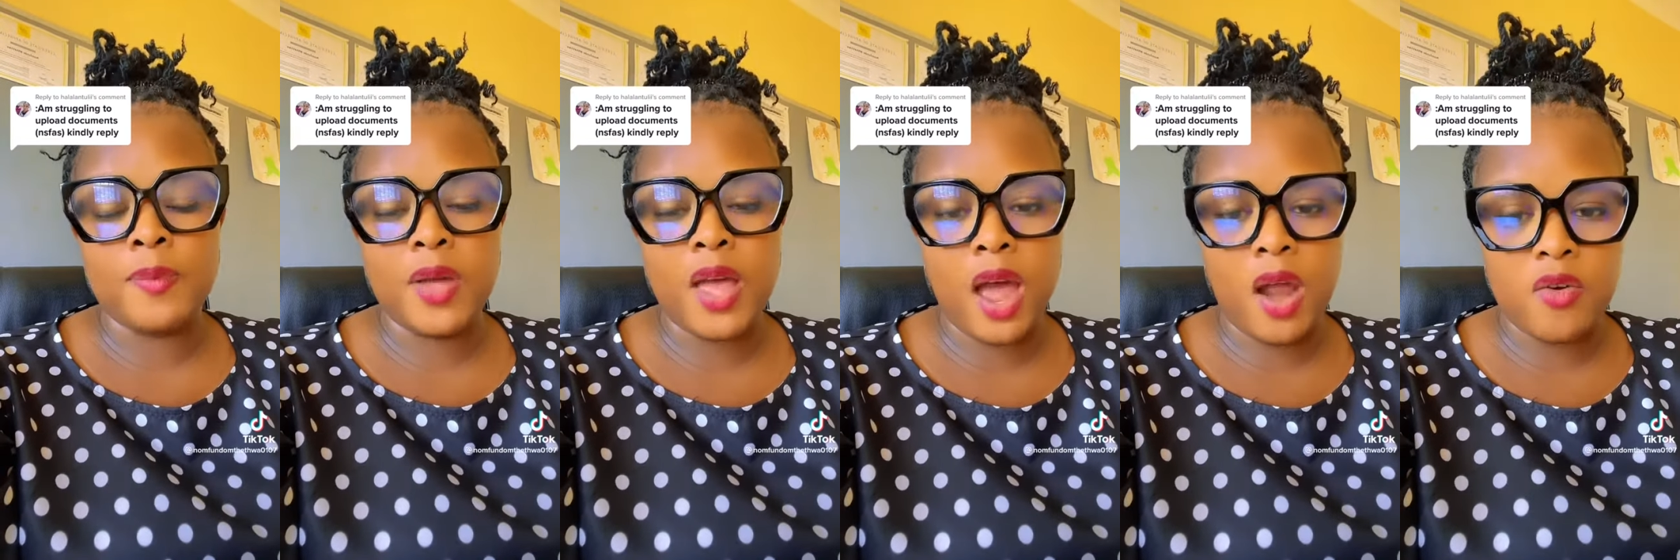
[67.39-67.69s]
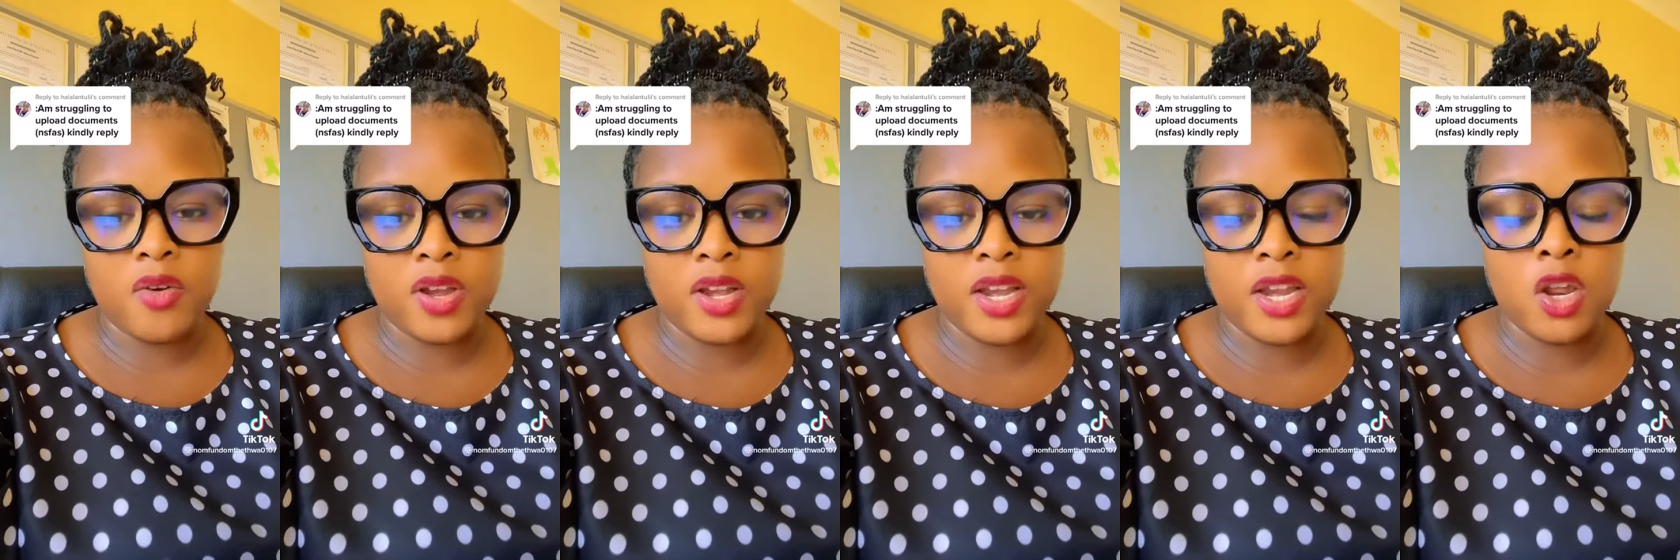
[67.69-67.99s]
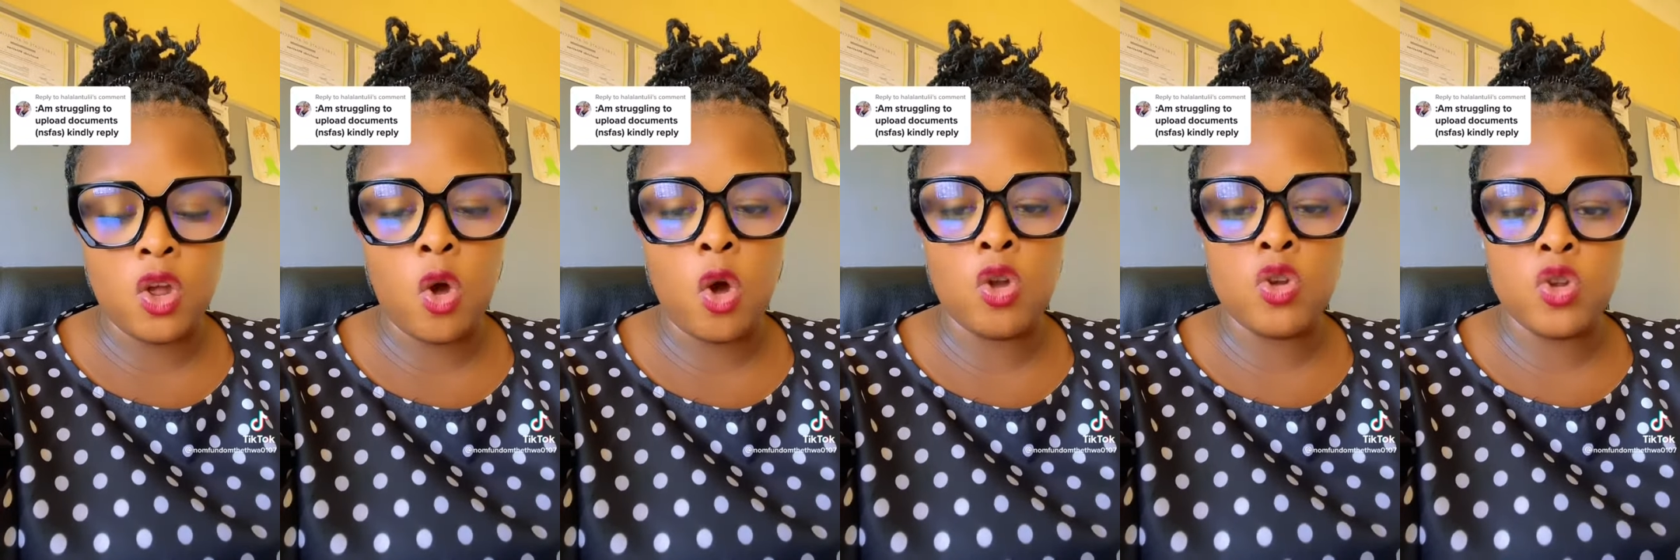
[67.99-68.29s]

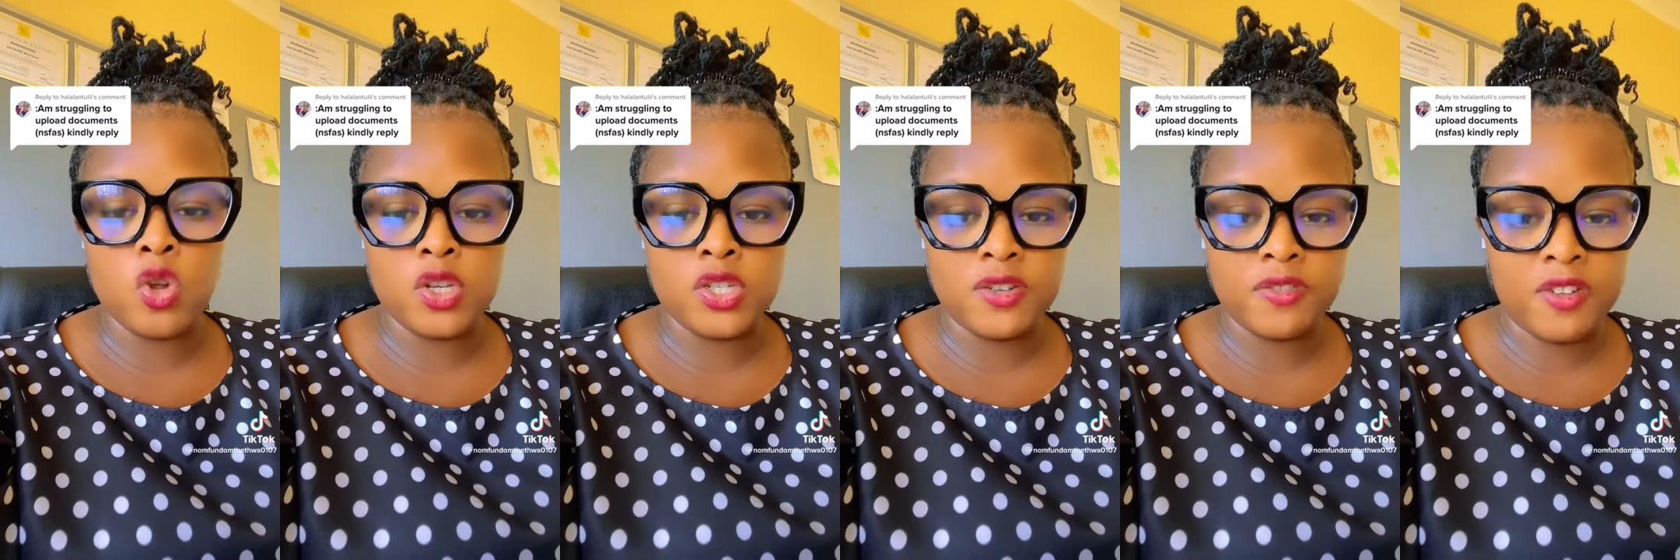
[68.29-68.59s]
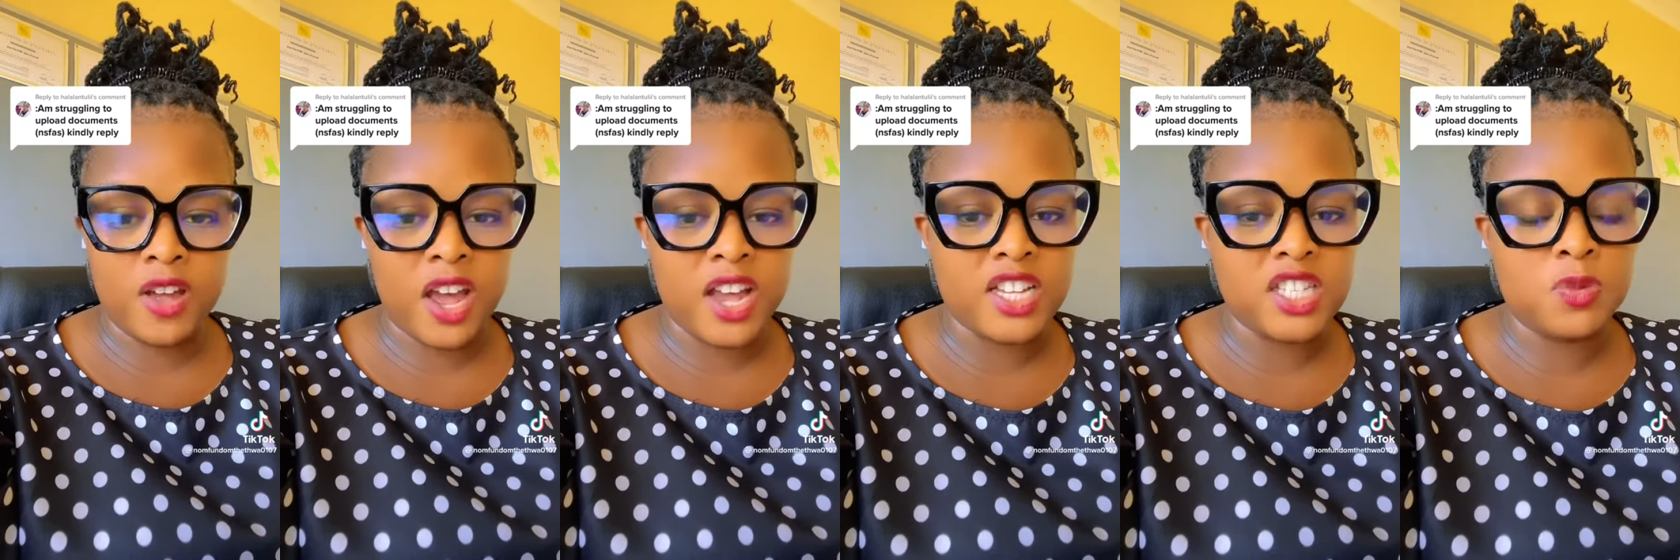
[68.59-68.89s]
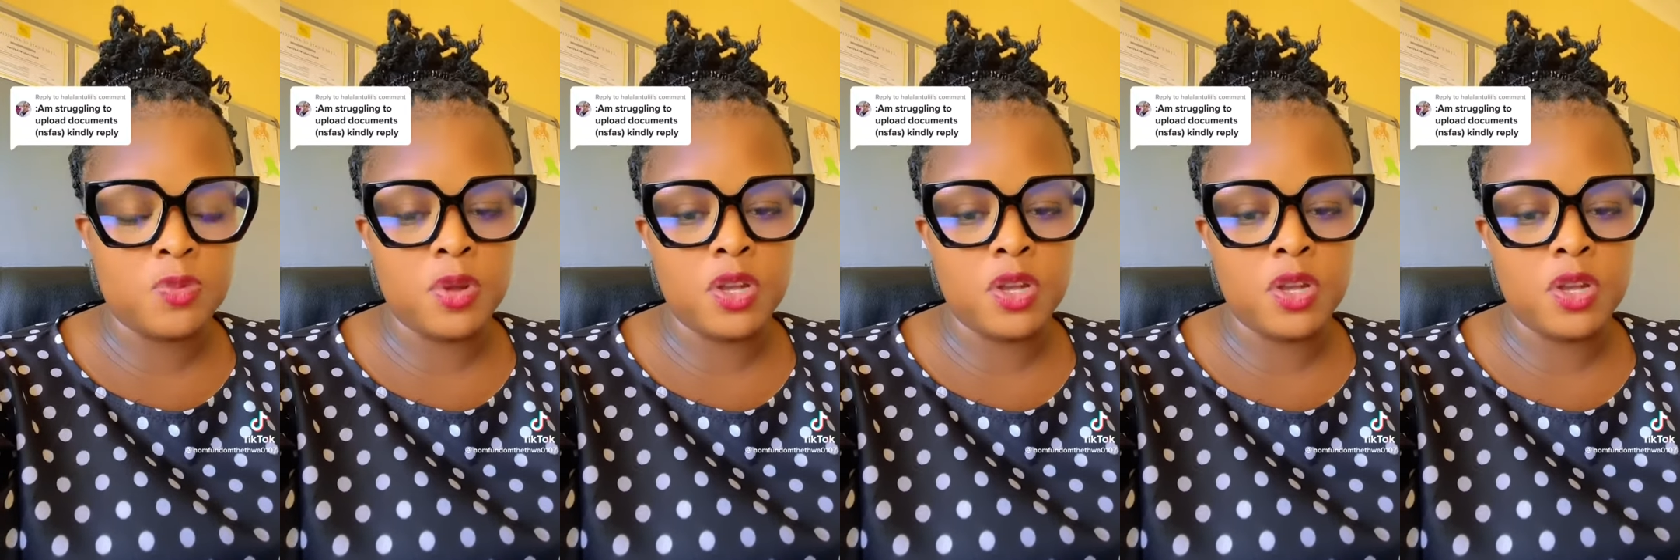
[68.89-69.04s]
currently on your device,